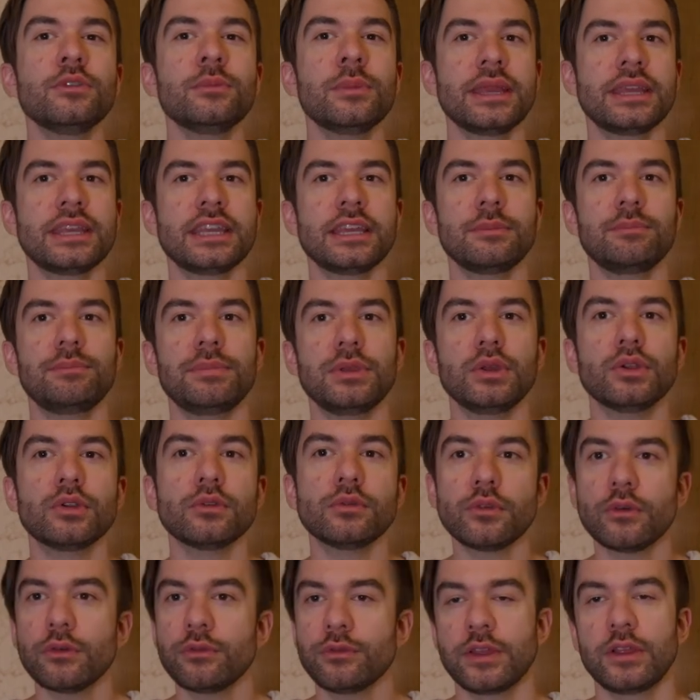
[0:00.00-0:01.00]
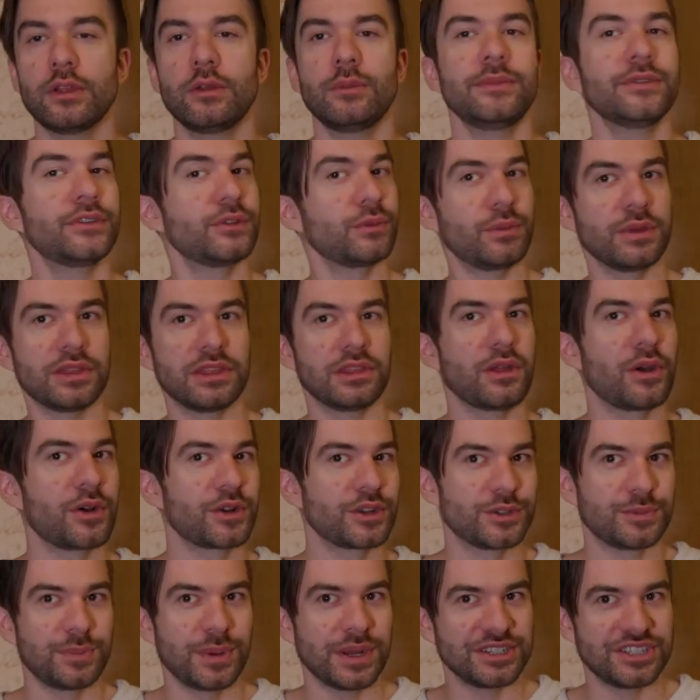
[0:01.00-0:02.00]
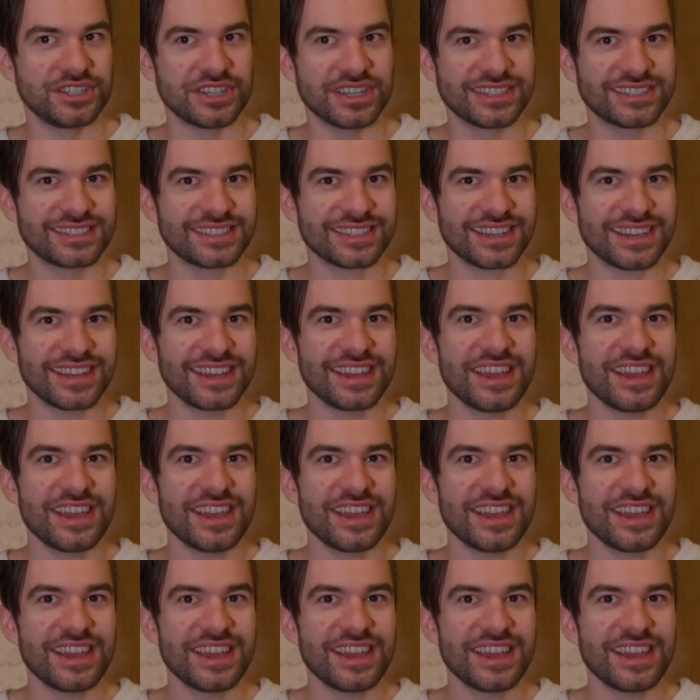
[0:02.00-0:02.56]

making beautiful films with large budgets.